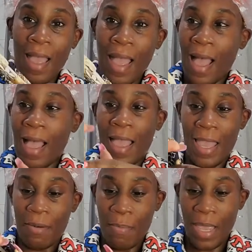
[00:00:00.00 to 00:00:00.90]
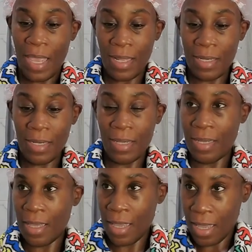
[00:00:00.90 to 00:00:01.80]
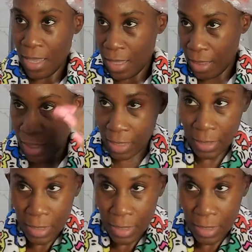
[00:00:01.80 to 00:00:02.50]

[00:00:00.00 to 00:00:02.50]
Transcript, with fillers: a headband this